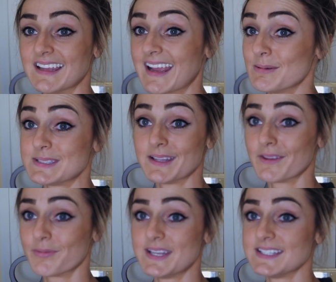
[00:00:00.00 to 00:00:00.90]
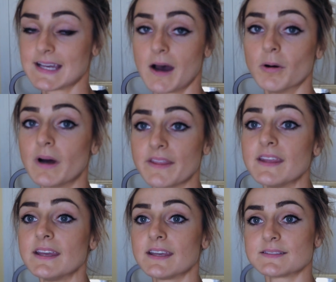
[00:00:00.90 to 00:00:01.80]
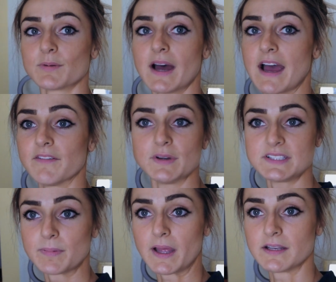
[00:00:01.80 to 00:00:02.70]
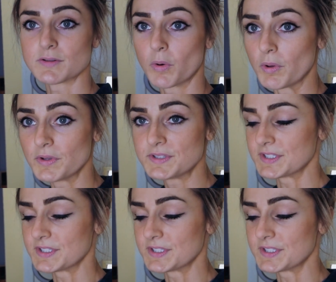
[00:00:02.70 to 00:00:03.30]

Like I would say like three days out, I think is what I've always been told.